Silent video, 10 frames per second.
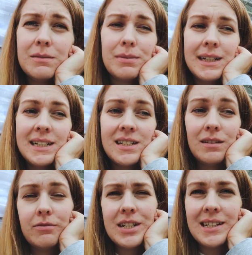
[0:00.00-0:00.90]
but it's a
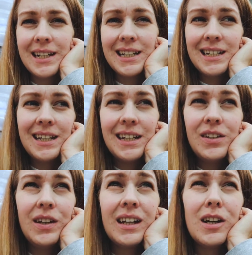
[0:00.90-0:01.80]
free ticket, and then
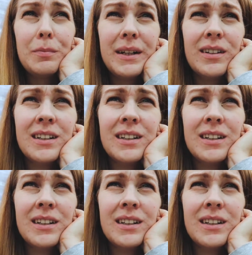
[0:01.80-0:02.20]
you can go up here